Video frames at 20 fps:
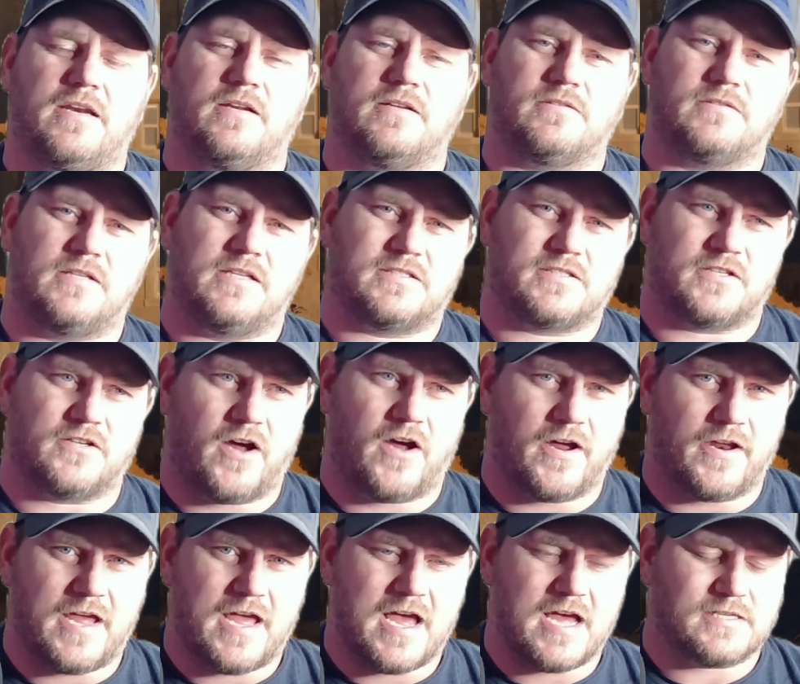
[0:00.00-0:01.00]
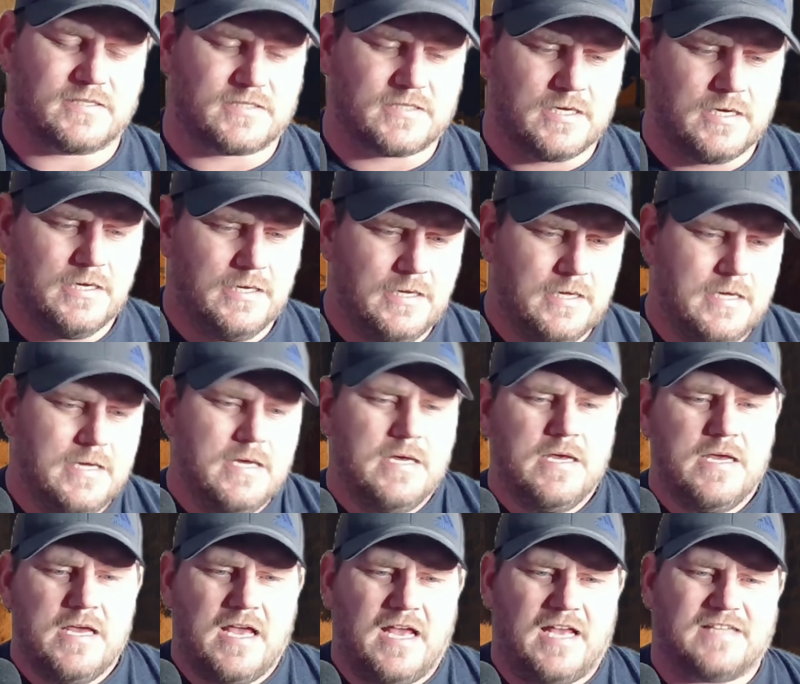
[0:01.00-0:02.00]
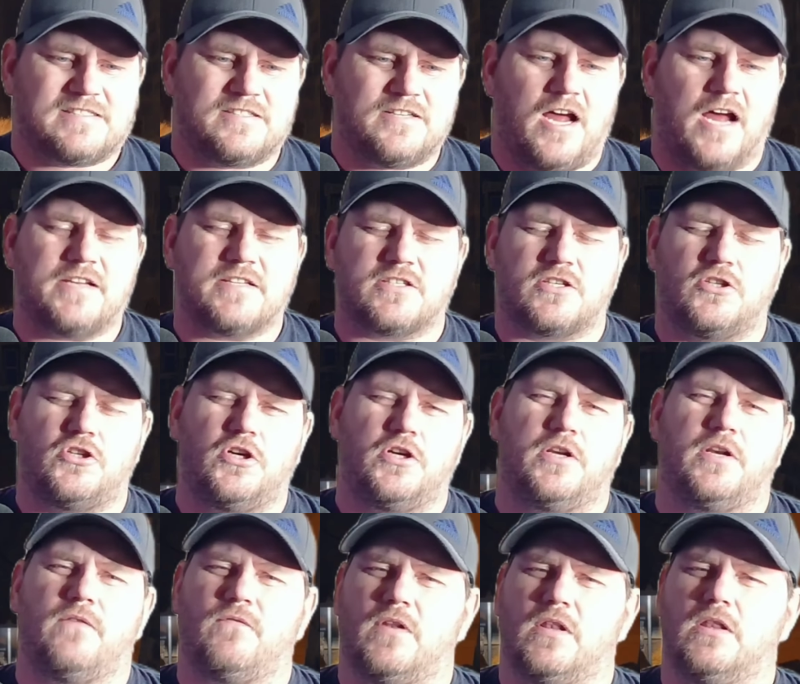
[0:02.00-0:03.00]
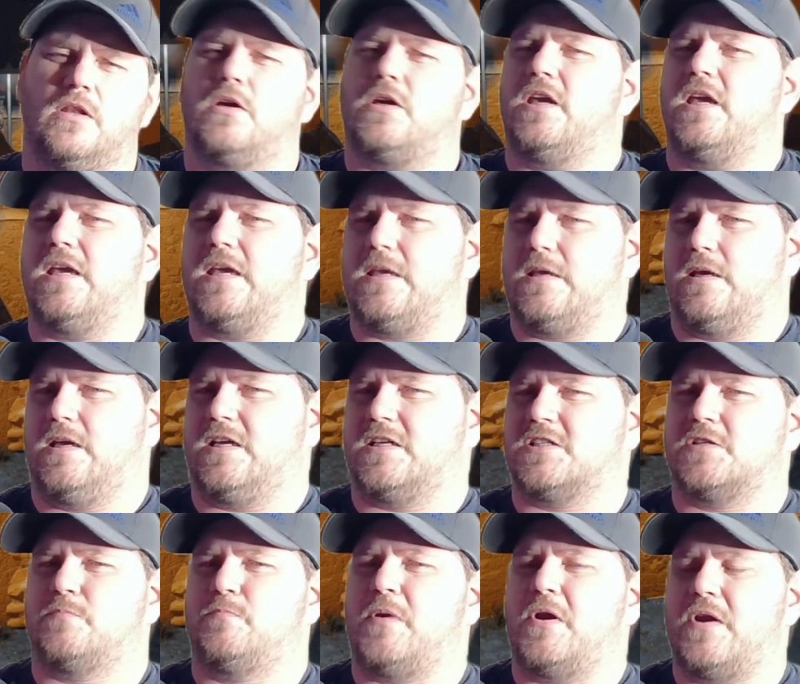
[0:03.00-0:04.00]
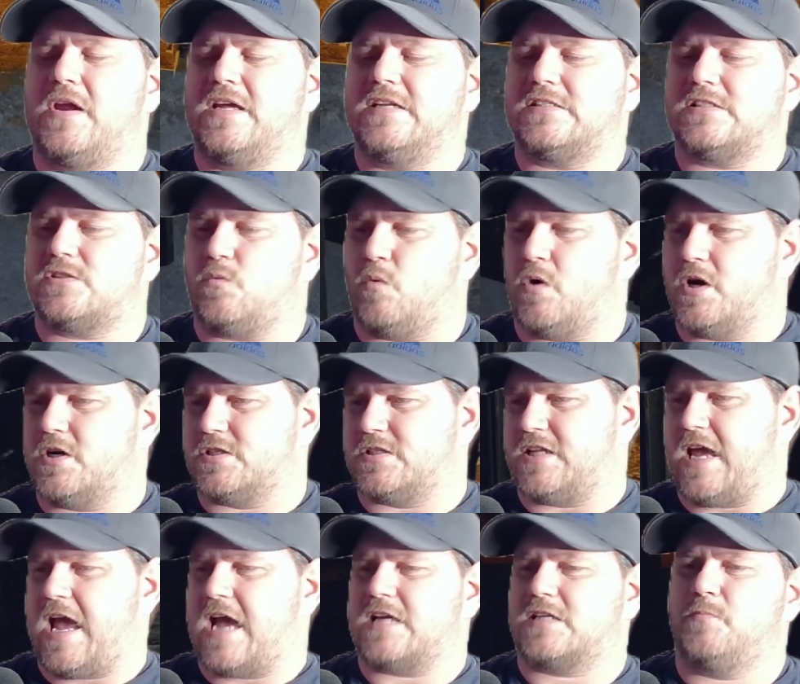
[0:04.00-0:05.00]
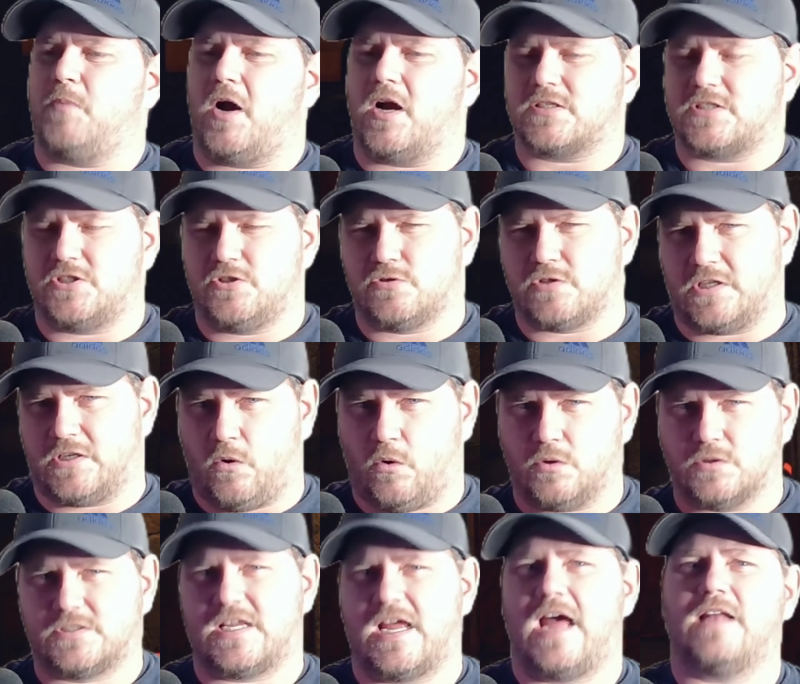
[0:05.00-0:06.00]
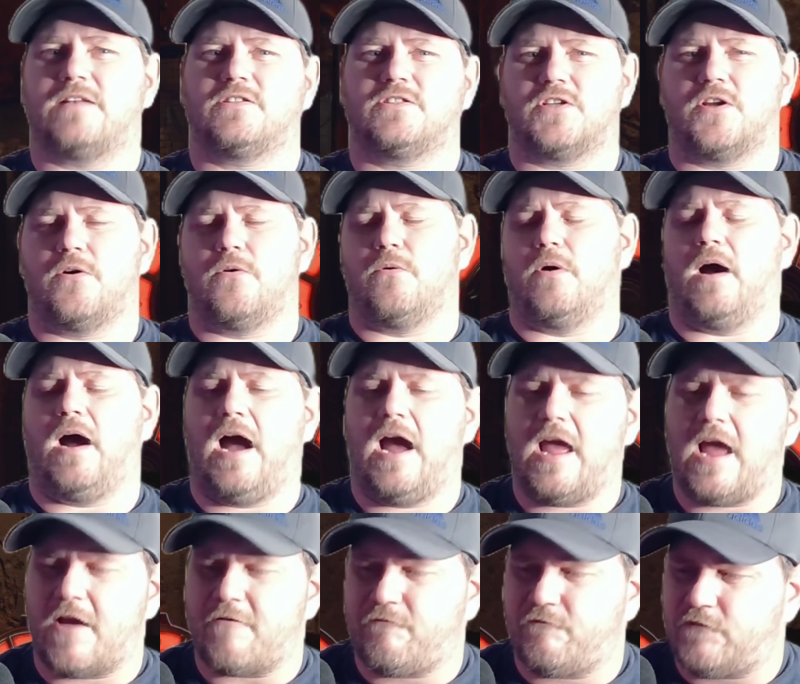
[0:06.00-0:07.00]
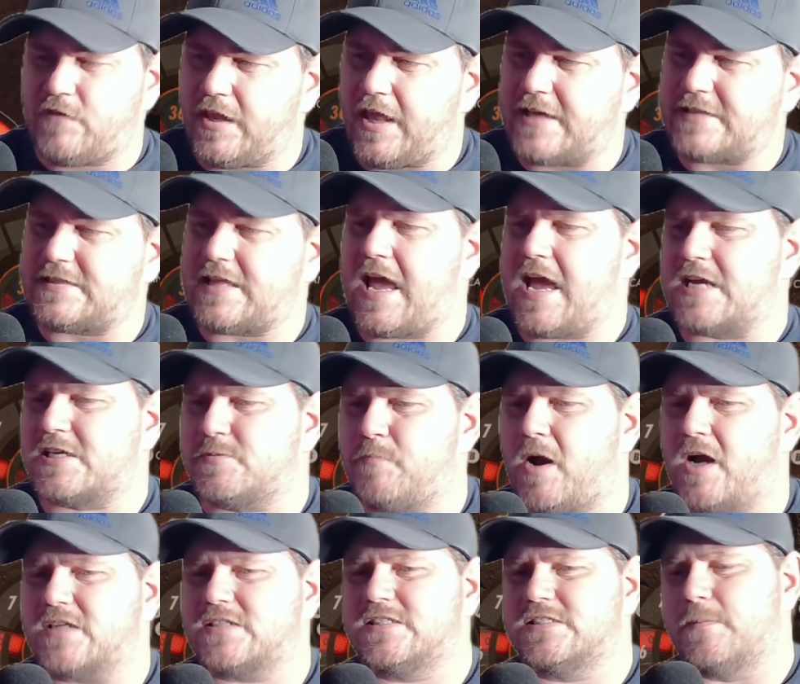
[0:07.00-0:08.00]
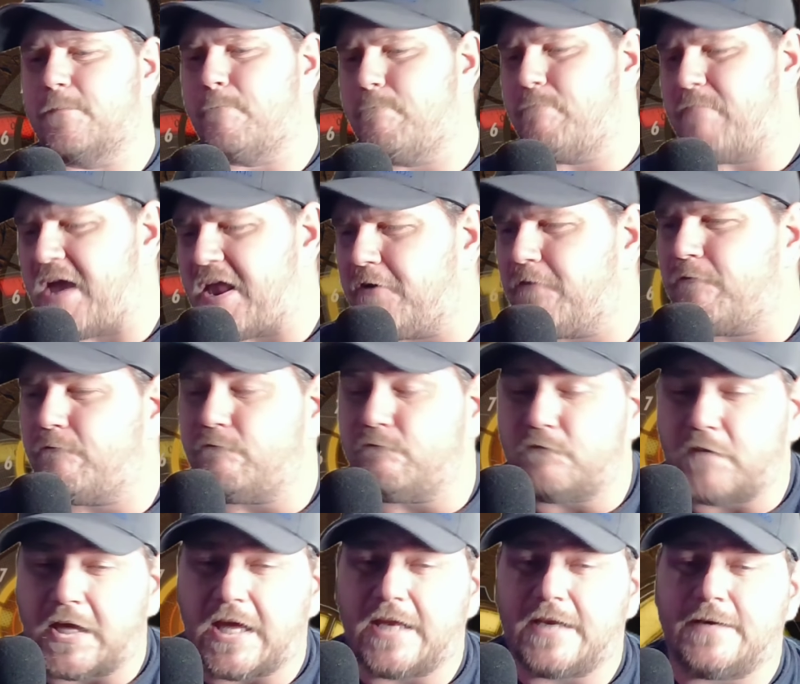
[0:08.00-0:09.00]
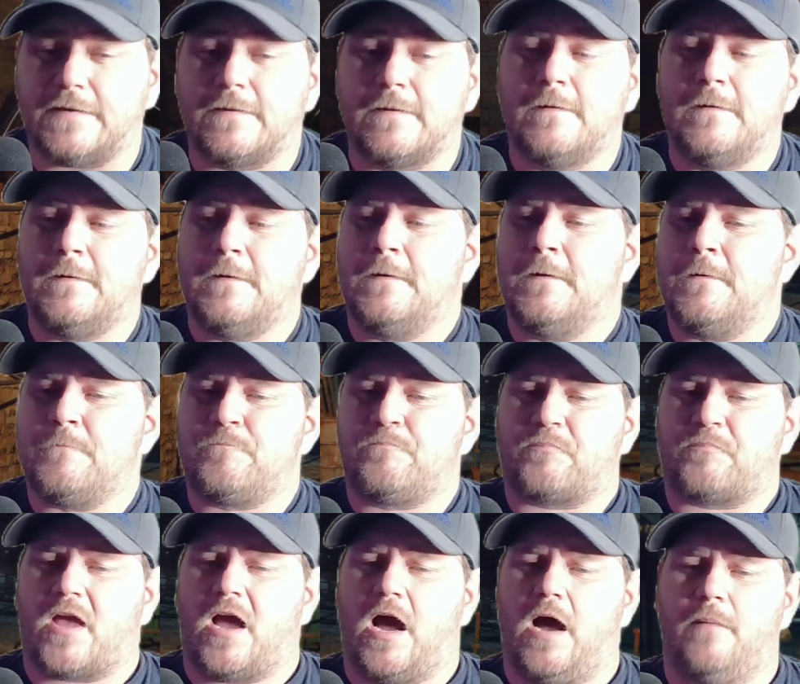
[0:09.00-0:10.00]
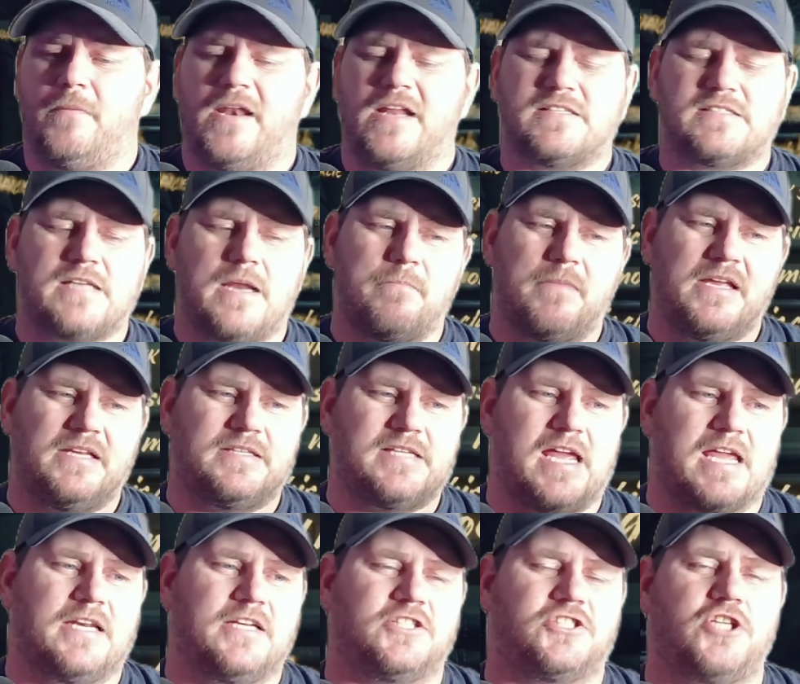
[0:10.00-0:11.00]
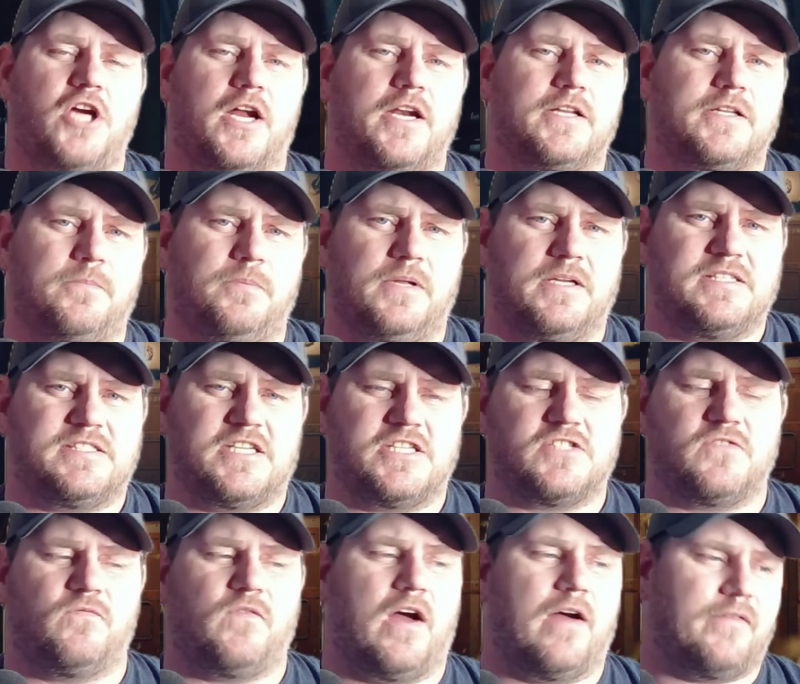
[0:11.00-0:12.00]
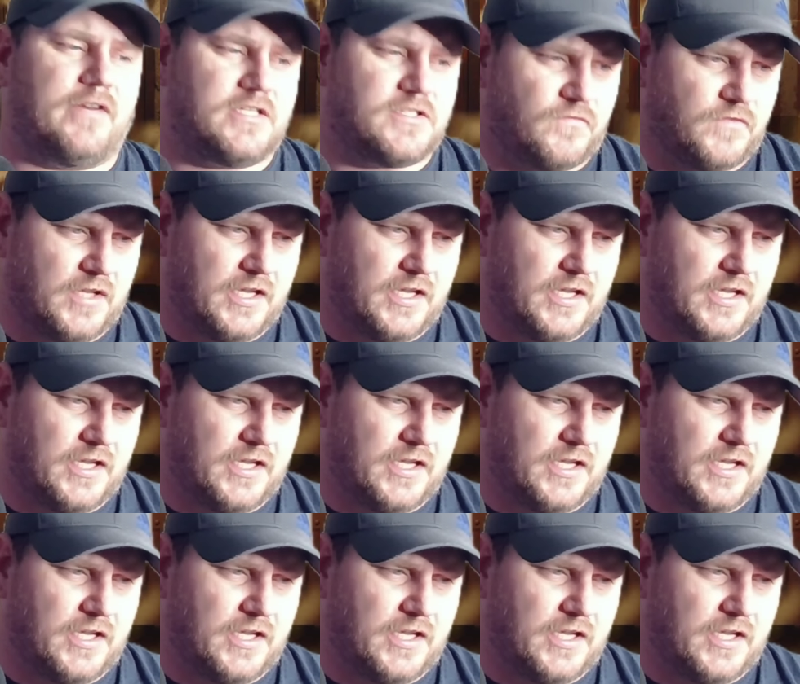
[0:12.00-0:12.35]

and it, it's not as it's not as good of a looking experience. Whereas the Xbox usually holds that. So I, I feel like the Xbox is a better fit um, and that's not me taking a shot at the PlayStation 5. I just